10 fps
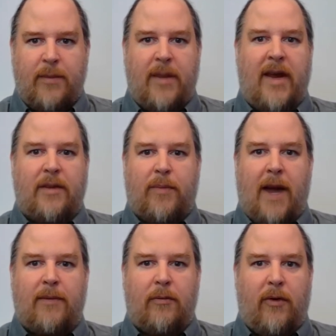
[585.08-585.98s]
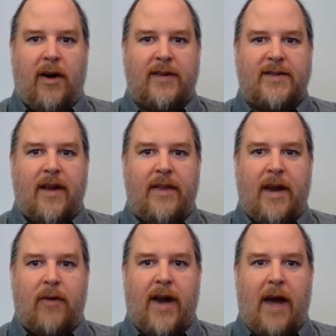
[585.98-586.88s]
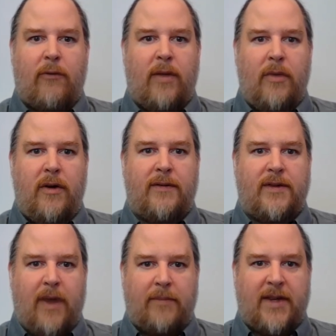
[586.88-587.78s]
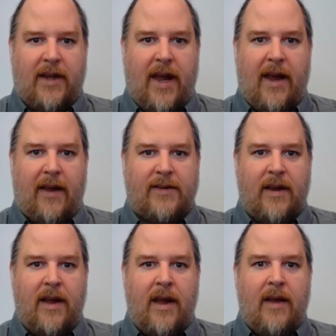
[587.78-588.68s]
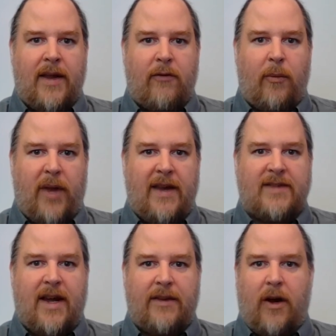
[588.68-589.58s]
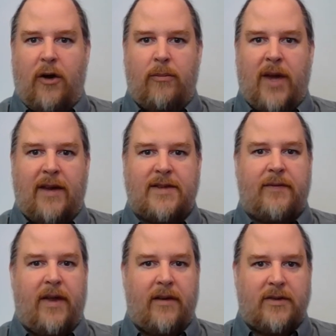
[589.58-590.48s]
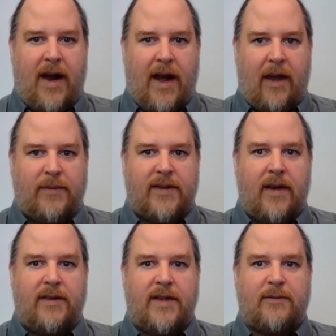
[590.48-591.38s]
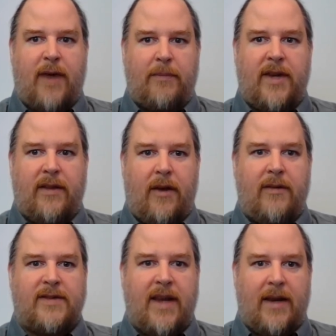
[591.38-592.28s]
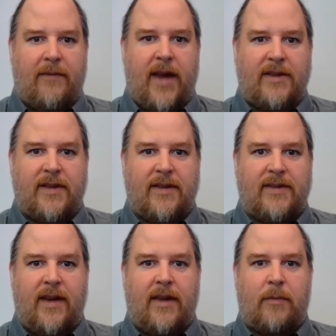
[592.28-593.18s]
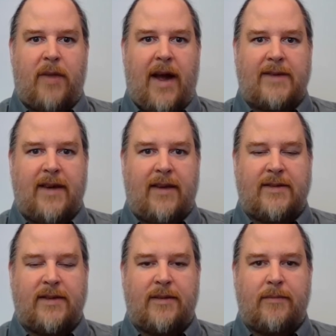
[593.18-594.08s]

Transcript: To make the problem worse, they were not removed to empty land. They were placed on the homelands of other tribes, disrupting those Native nations in the process.